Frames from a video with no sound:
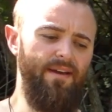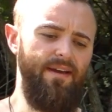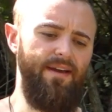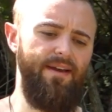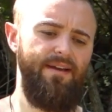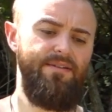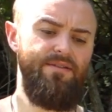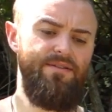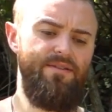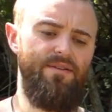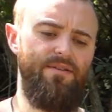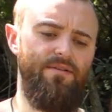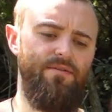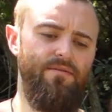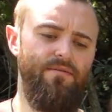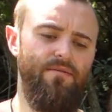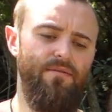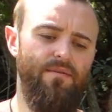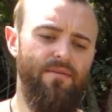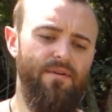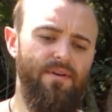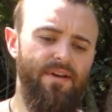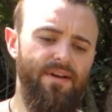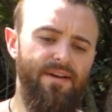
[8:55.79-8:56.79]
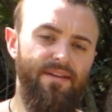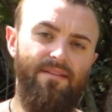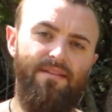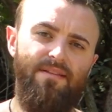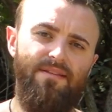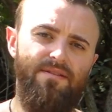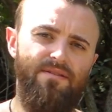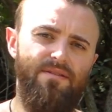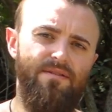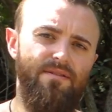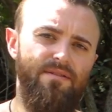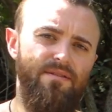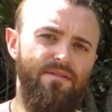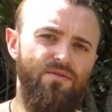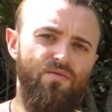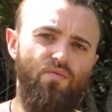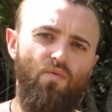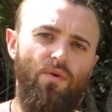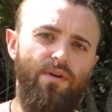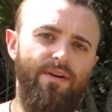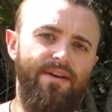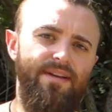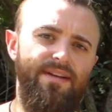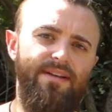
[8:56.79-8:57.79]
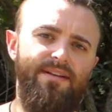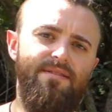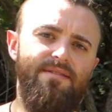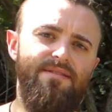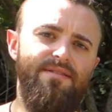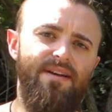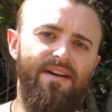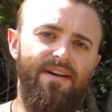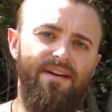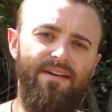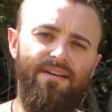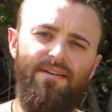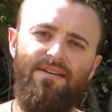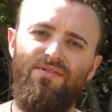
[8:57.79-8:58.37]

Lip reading: And so this one insight